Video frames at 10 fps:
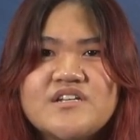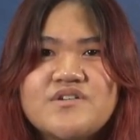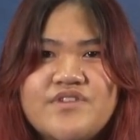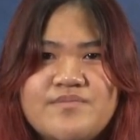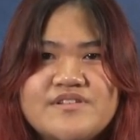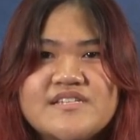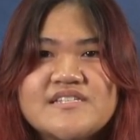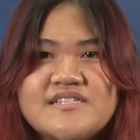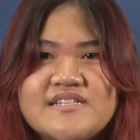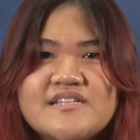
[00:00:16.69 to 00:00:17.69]
November
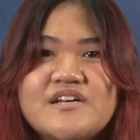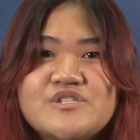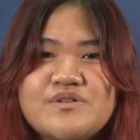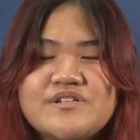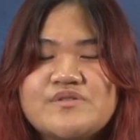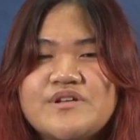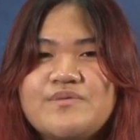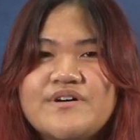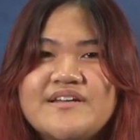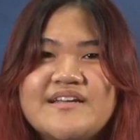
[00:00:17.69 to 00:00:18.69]
16th, 2021.